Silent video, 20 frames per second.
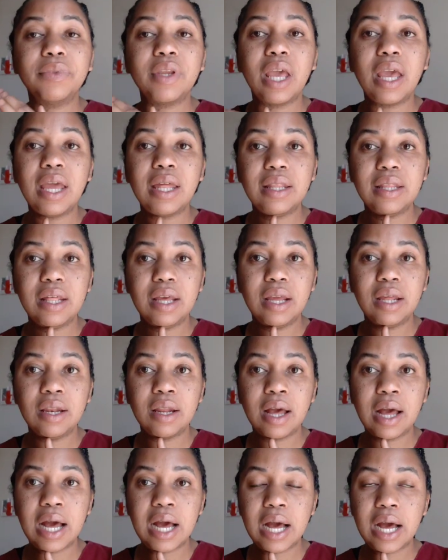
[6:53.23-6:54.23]
And
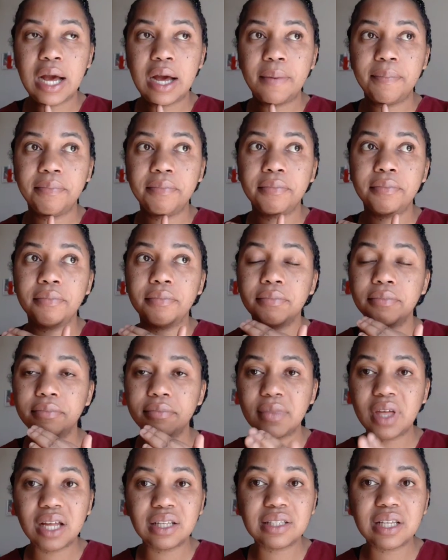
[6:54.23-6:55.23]
then um,
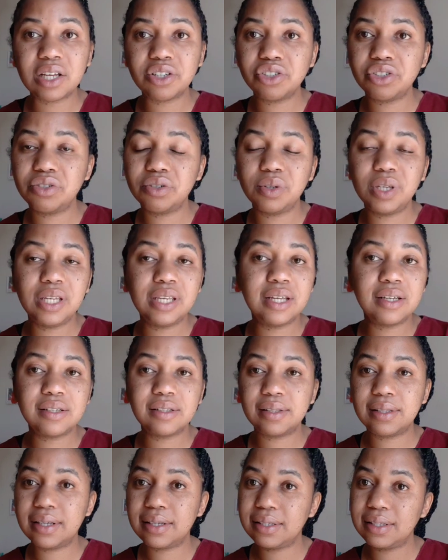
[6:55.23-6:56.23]
attached to it as
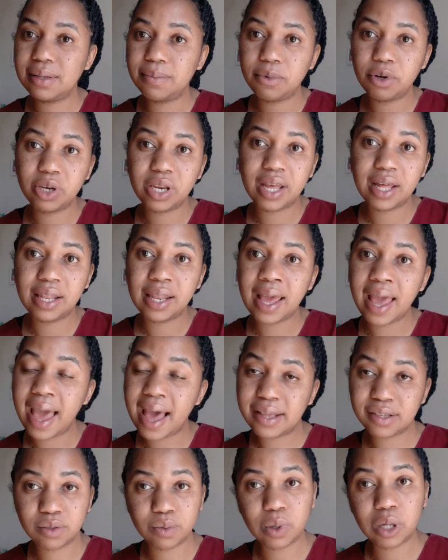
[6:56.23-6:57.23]
testimonial
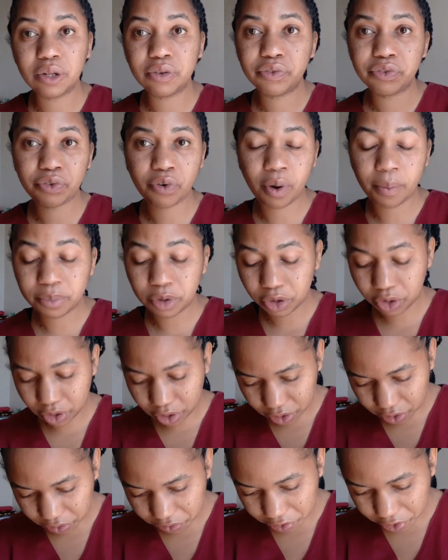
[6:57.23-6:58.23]
as well from your
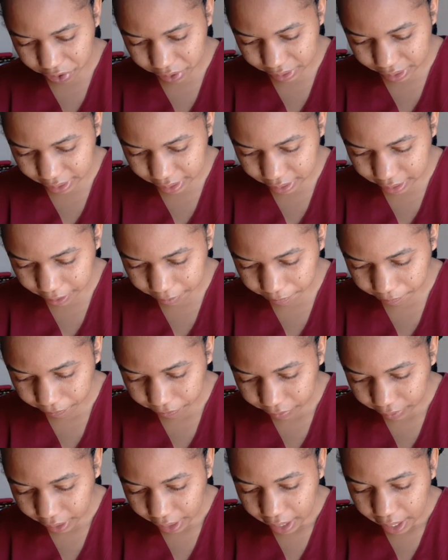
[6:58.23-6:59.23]
university.
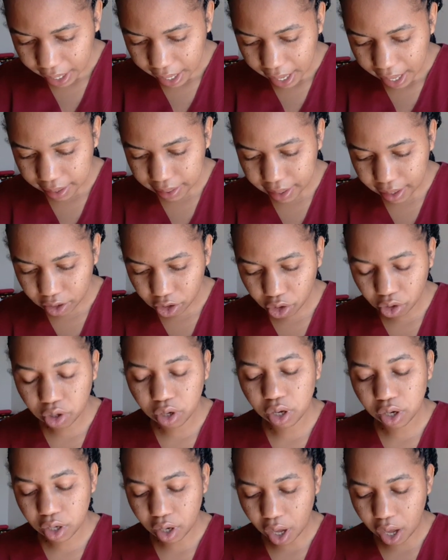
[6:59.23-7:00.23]
And then you
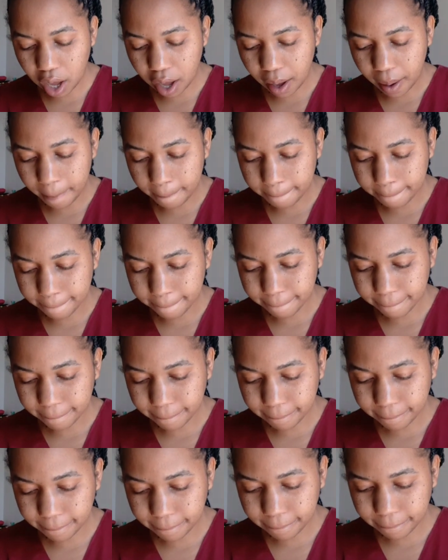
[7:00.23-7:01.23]
need
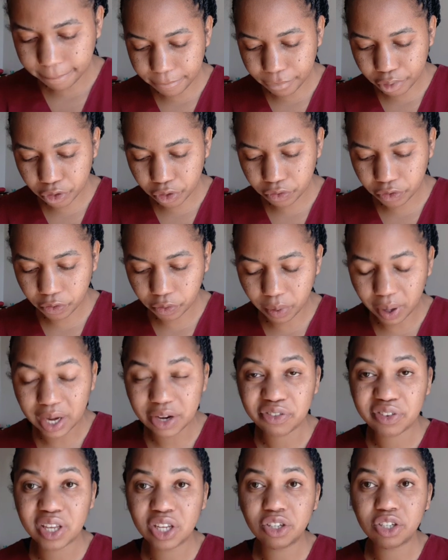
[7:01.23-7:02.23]
um, proof of
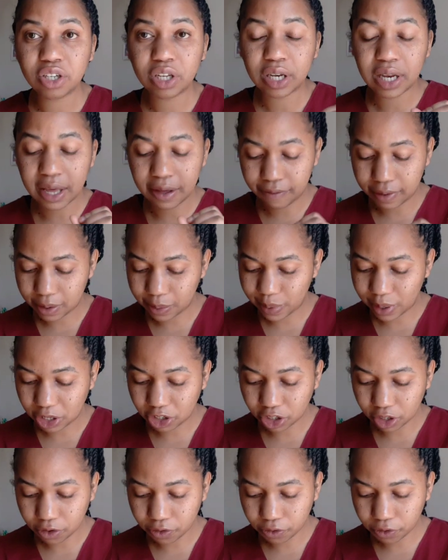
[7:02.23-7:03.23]
qualification
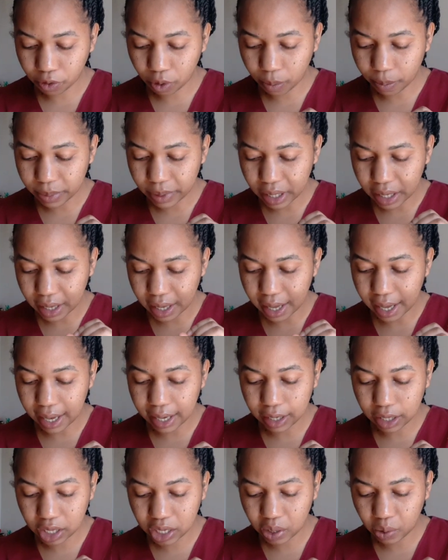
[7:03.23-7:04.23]
evaluation from the
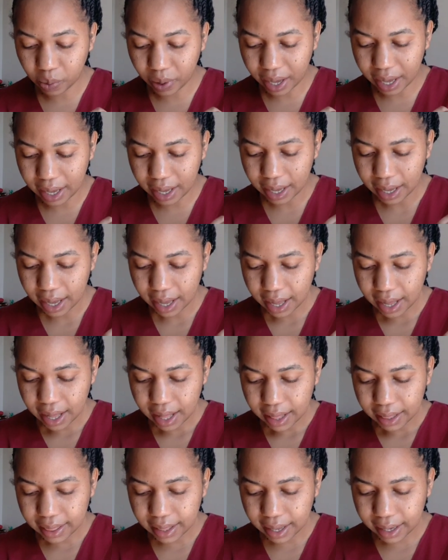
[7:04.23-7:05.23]
NQA.
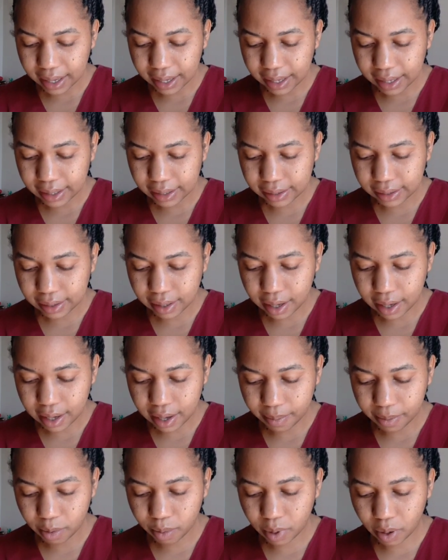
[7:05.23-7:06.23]
That is uh,
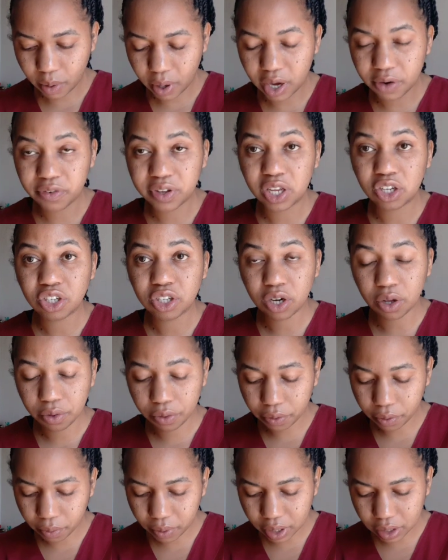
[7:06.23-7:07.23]
Namibia Qualification
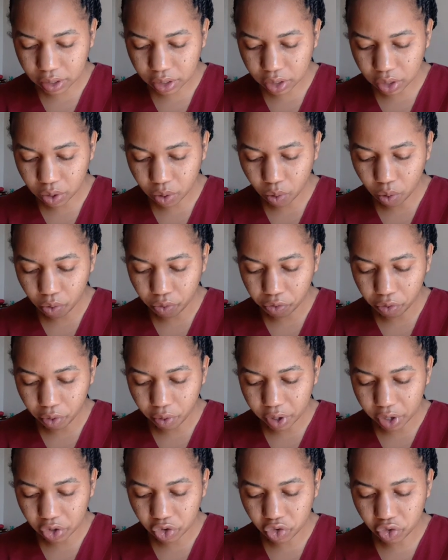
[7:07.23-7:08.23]
Authority or
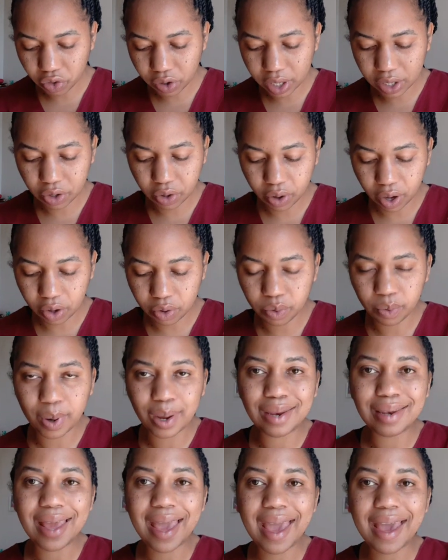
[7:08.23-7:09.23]
Foreign Trained
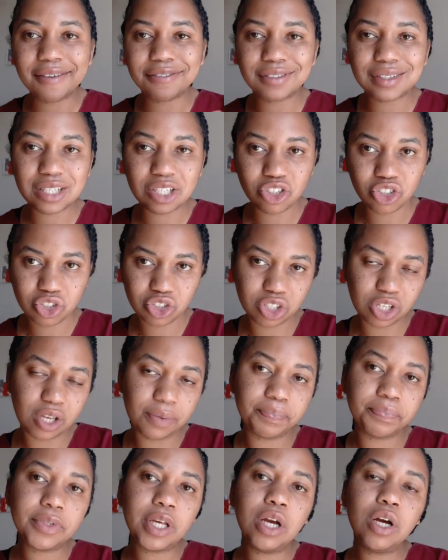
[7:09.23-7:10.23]
Graduate FTG.
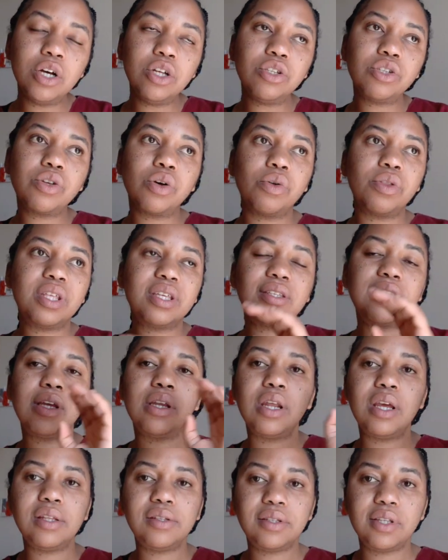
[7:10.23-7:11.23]
So there's an
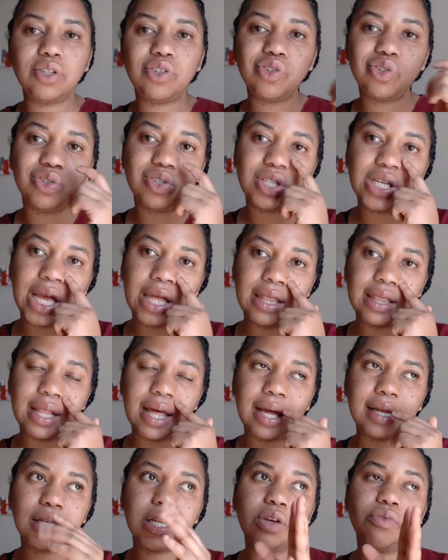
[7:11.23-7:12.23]
institution
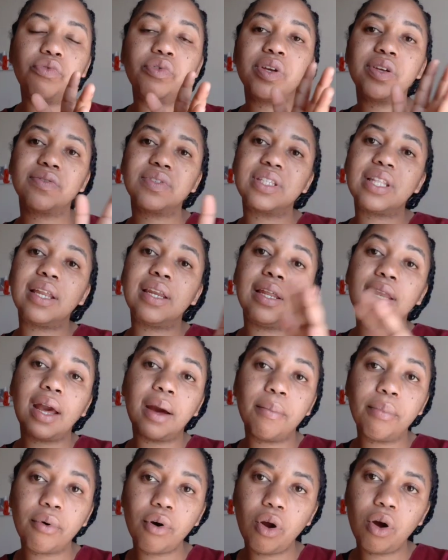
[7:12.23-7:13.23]
that if we have studied
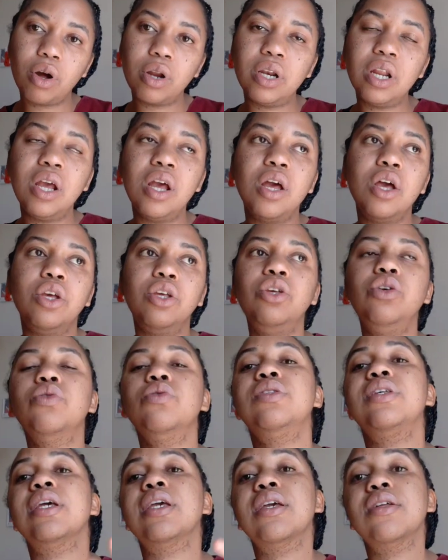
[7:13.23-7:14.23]
abroad, you
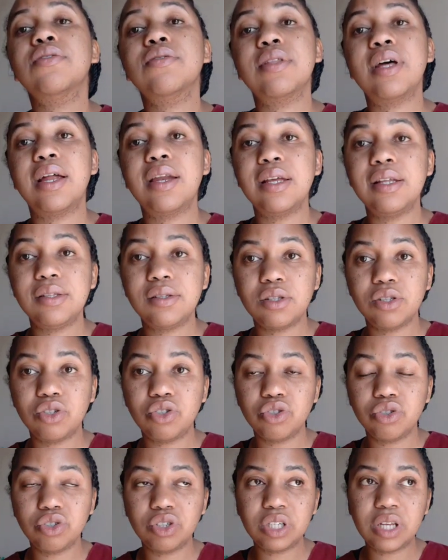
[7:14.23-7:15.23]
take it to that
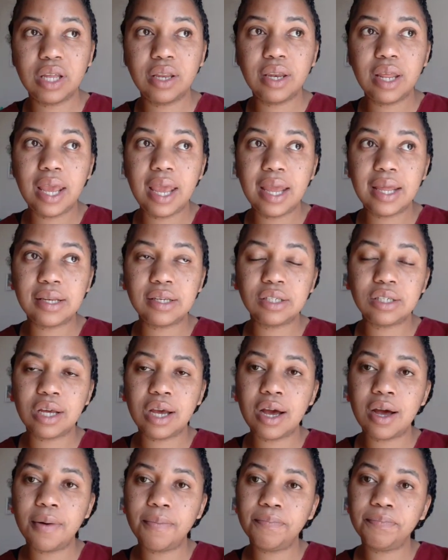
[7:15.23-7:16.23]
institution and
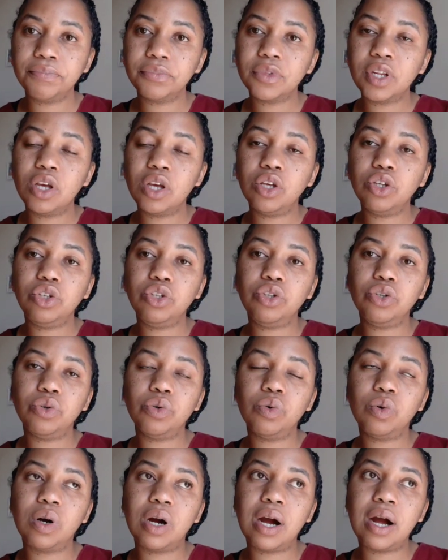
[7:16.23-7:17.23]
um,
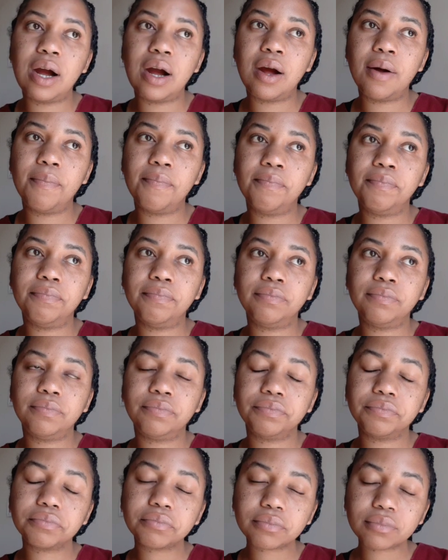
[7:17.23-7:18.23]
you um
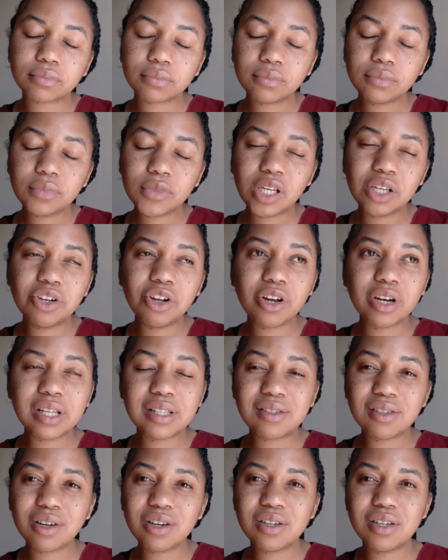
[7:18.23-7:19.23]
not
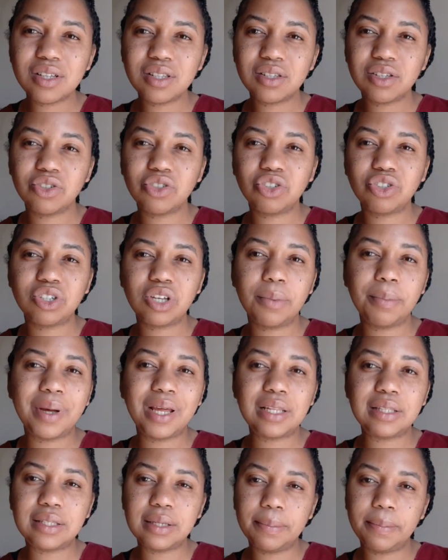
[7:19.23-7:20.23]
it's not an institution but
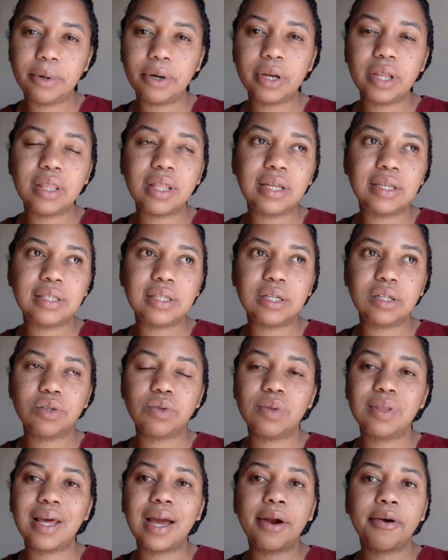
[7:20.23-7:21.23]
it's a body that deals
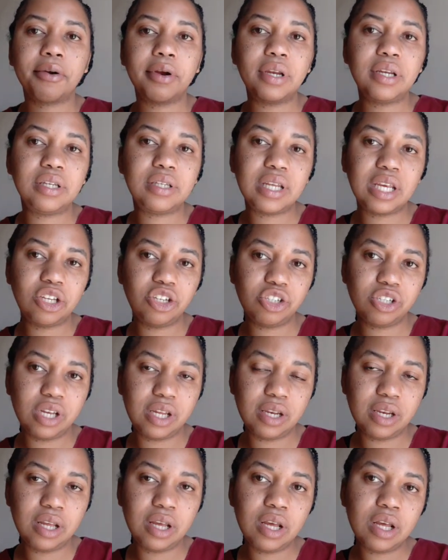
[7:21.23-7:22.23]
with accreditation
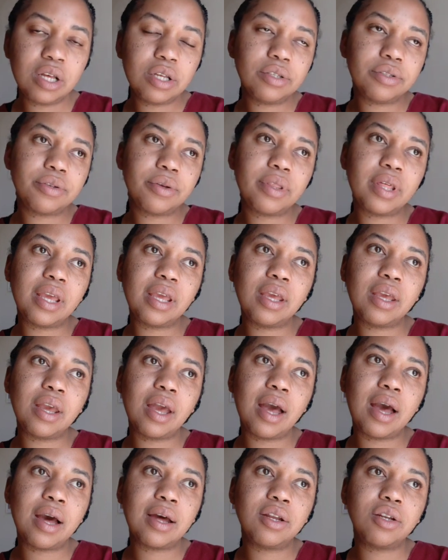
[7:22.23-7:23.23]
so they
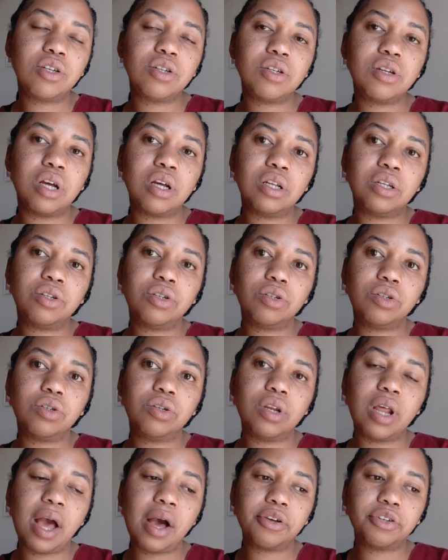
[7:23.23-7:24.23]
uh, uh
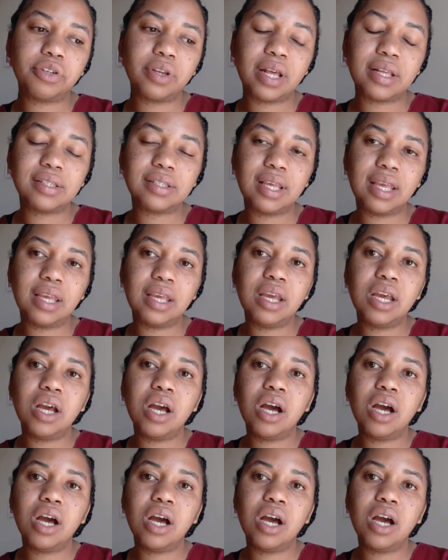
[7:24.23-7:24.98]
how should i say